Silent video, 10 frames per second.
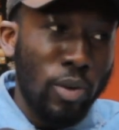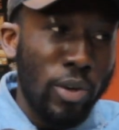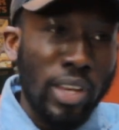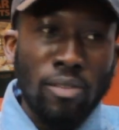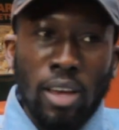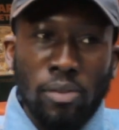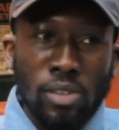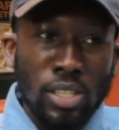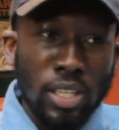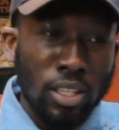When you have okay. that
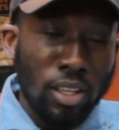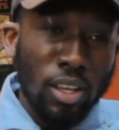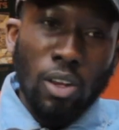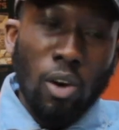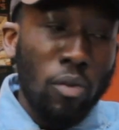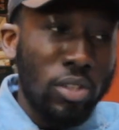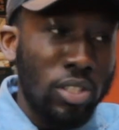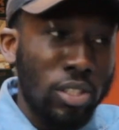physique, obviously. Would